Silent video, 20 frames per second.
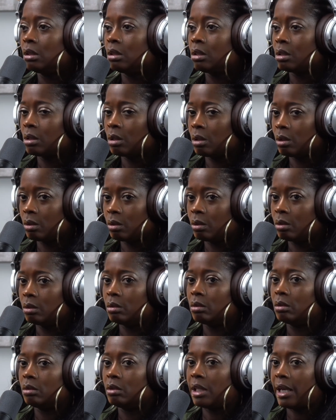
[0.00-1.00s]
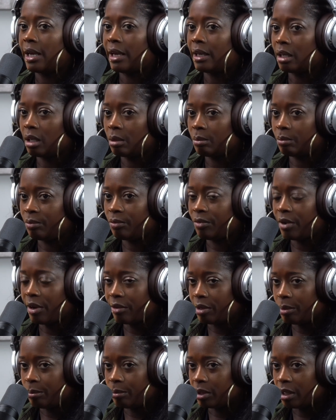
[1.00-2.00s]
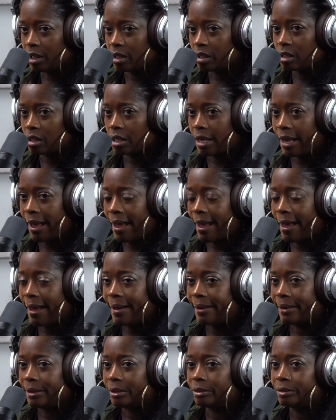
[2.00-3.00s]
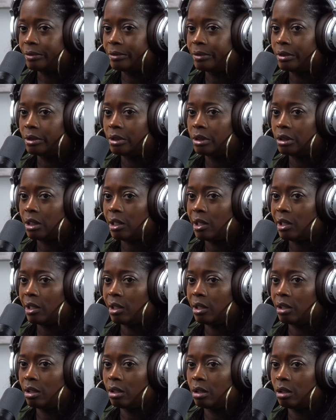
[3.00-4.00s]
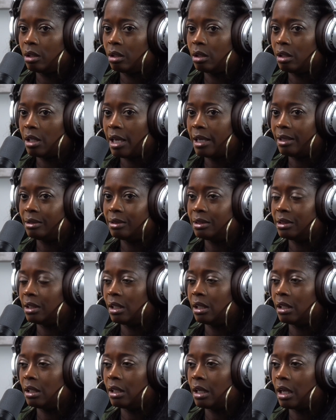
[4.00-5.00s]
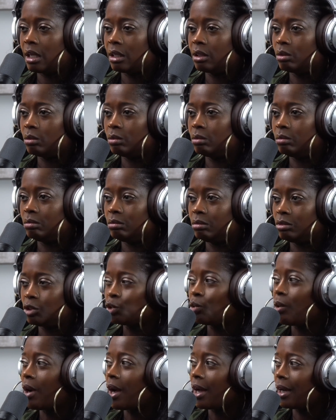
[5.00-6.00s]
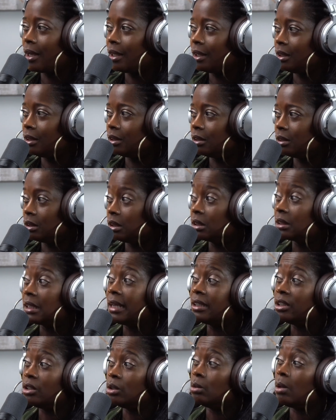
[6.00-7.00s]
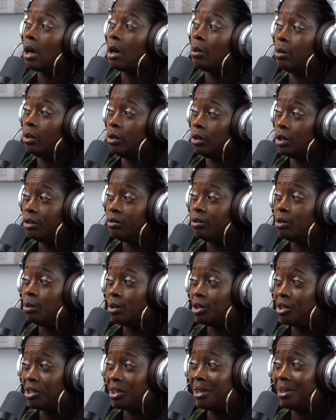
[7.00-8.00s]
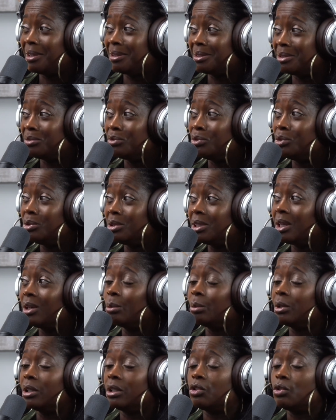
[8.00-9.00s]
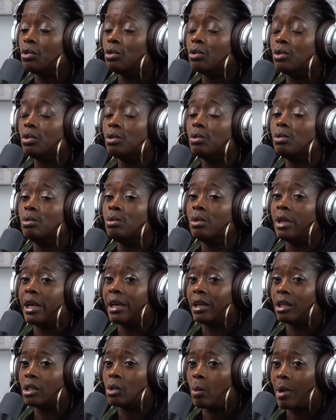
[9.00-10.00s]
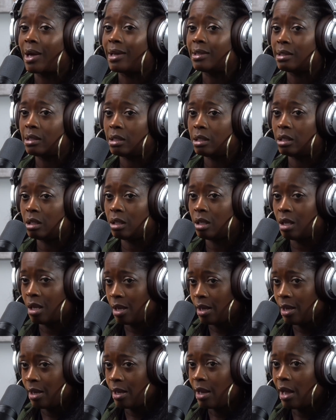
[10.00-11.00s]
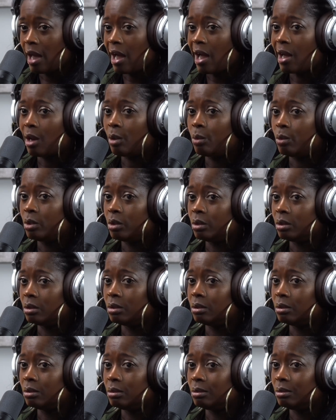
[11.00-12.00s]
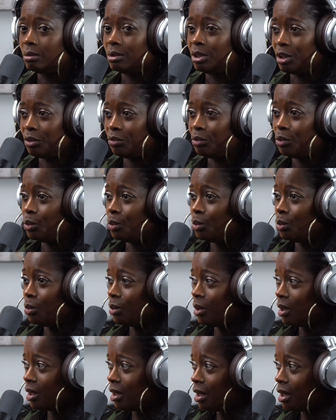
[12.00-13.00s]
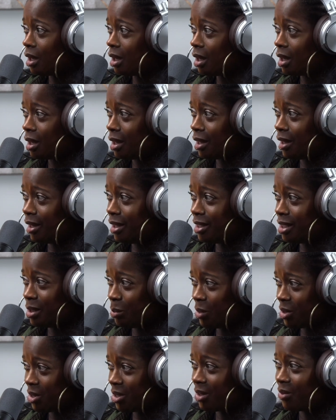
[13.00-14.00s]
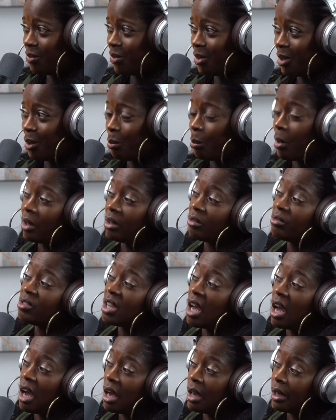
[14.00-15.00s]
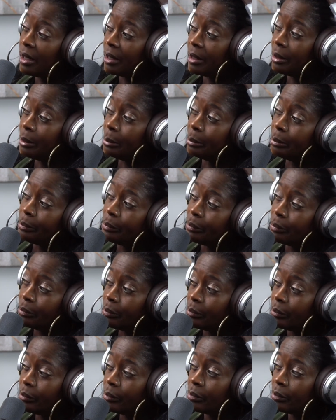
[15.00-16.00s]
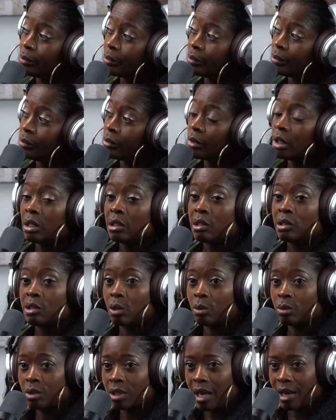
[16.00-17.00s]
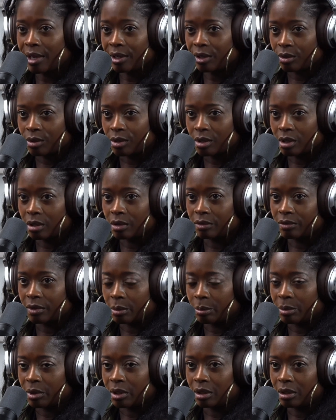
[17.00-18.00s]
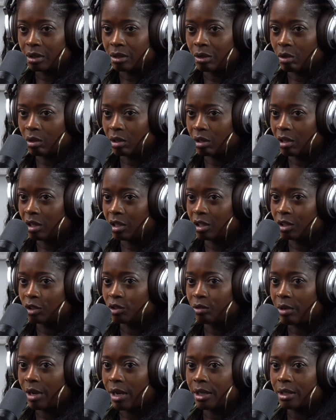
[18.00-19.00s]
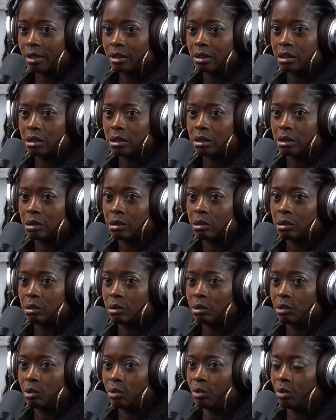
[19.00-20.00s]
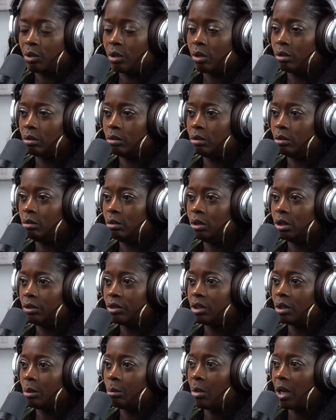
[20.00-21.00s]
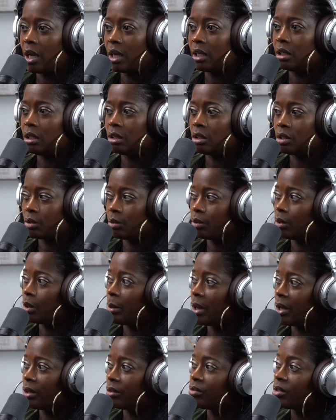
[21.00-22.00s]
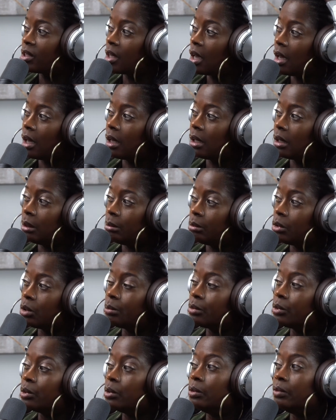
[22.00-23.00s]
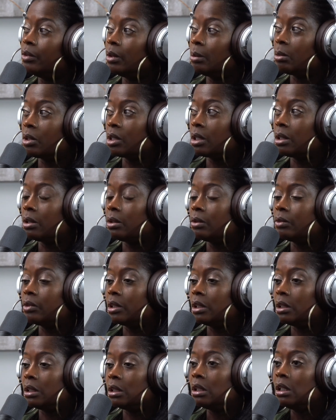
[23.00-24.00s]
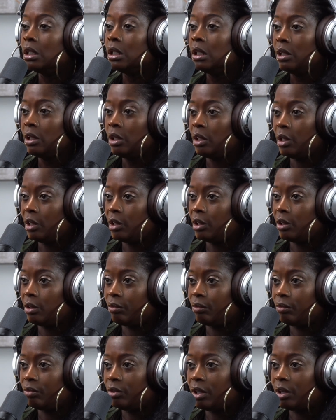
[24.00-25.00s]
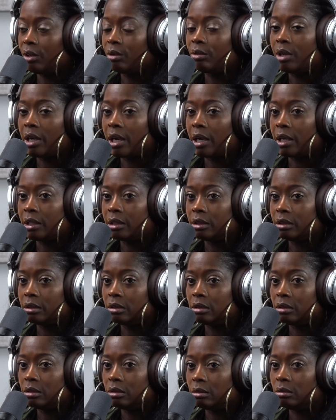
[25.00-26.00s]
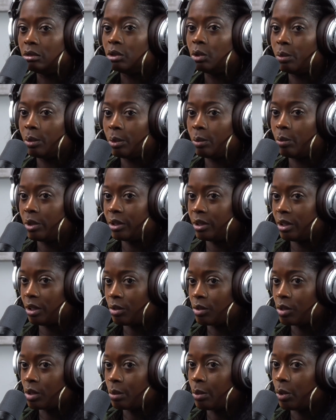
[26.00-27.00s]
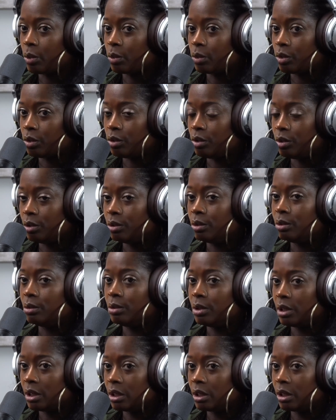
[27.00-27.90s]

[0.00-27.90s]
So that I'm very blessed to have. And not saying that I don't try, and because I do, I will give you a chance. If you tell me that you could do XYZ, I will give you a specific amount of time. Don't tie yourself up in long contracts. You give somebody a certain amount of time to prove themselves. And if they're not doing what they're supposed to do,